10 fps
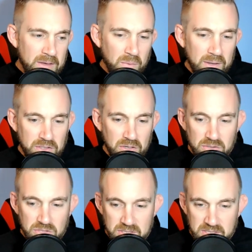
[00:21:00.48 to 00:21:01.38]
when you're
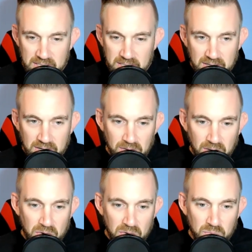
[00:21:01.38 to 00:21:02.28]
just sitting there
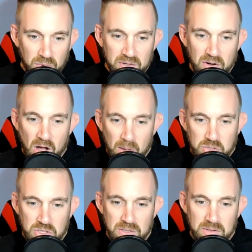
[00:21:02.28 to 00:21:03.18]
alone with an
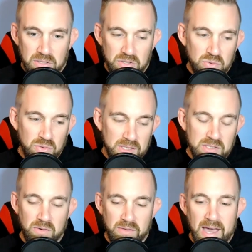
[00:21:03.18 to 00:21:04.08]
option to do
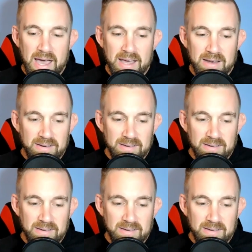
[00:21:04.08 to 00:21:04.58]
this or that,